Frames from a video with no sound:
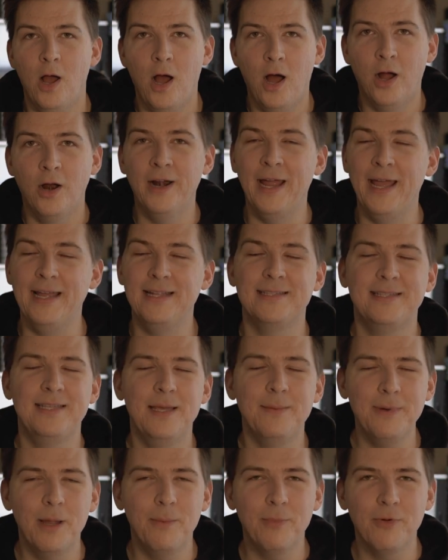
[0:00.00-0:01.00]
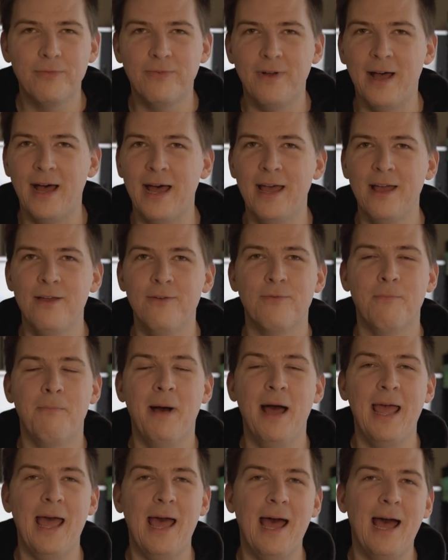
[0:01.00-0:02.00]
All right, tip number 5,
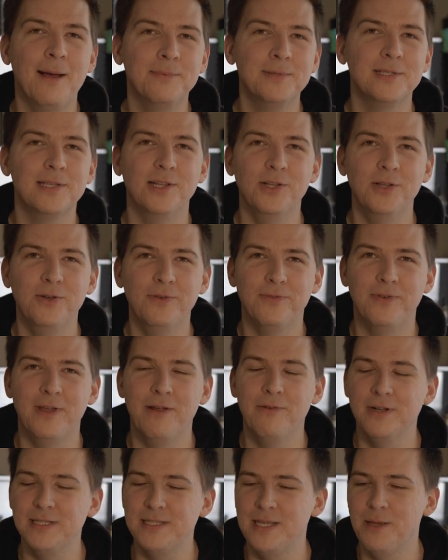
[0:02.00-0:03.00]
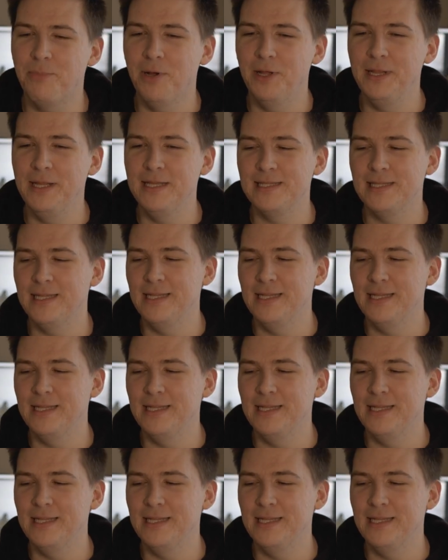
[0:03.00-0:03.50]
my absolute favorite tip on this